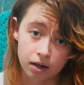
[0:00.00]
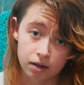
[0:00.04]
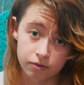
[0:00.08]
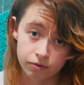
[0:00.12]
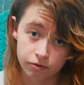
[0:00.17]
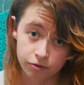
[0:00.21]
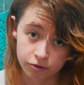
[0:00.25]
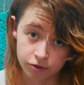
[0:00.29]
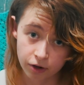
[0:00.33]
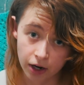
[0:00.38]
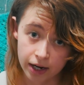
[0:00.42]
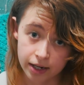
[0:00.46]

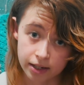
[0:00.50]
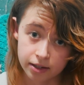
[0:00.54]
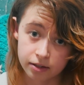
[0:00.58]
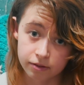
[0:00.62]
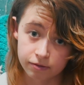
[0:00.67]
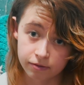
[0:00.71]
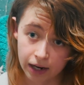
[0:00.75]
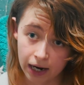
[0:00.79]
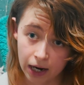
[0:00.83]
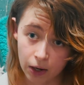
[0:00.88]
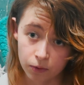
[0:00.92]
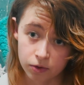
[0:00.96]
friend of
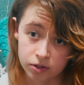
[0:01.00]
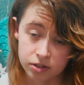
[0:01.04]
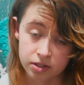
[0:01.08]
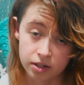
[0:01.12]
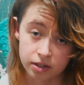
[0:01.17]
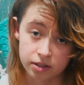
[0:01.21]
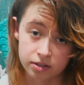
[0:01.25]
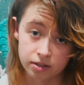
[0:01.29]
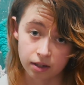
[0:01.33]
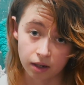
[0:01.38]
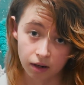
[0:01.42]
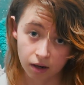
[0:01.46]
ours that
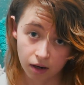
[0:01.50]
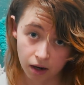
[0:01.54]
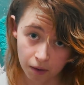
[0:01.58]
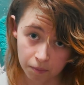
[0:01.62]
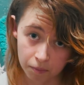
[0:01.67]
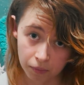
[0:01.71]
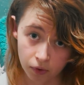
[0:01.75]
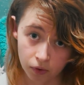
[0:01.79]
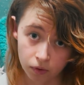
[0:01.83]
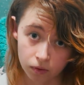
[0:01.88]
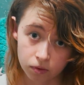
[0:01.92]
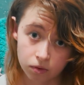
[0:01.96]
is a
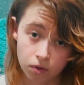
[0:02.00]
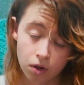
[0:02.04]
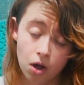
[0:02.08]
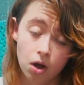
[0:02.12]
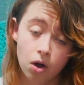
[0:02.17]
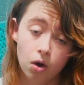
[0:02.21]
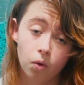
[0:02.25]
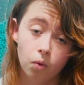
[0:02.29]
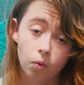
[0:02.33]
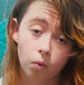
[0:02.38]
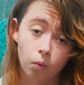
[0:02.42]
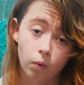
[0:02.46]
couple
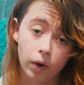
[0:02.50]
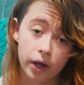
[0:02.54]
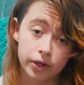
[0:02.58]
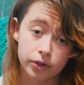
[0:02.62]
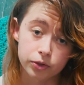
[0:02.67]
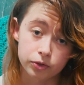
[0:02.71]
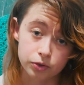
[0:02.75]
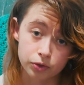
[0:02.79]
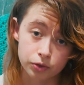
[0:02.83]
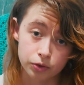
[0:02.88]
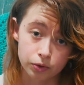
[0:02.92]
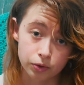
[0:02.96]
went
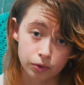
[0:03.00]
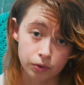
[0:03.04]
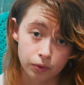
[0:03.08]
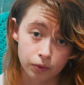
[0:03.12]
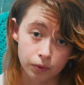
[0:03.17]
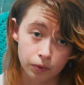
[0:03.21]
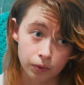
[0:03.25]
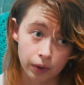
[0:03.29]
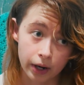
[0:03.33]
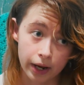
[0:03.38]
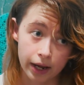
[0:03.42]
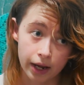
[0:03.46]

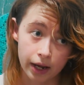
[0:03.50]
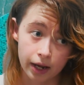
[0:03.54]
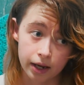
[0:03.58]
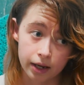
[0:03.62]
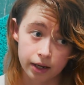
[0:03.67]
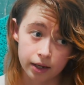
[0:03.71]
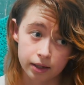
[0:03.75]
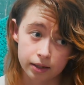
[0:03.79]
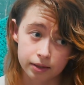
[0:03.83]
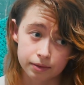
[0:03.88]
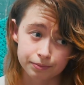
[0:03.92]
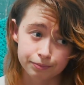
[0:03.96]
to
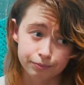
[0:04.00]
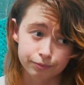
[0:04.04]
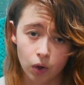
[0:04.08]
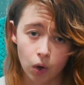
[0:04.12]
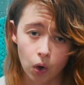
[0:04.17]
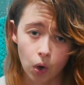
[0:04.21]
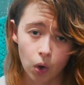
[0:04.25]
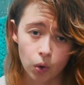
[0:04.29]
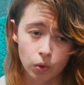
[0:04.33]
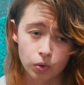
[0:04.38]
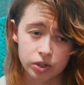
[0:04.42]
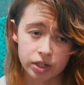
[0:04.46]
a
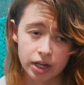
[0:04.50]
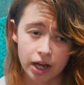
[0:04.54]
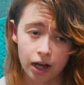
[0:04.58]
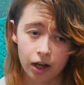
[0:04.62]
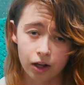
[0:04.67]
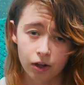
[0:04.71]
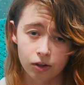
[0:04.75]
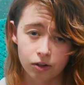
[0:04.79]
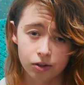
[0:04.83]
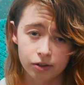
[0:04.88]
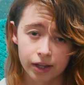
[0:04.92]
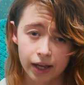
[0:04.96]

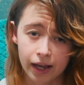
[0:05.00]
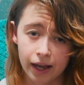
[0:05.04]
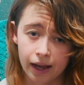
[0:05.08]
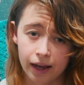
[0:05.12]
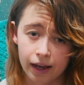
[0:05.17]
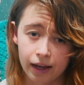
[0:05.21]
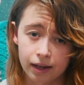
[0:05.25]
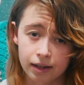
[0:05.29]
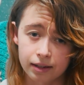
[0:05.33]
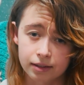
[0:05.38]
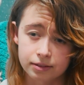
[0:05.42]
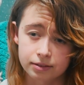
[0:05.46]
hotel that
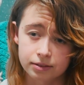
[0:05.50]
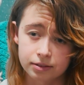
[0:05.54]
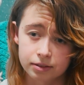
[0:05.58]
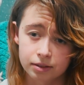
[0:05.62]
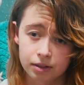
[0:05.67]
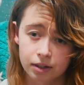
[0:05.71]
had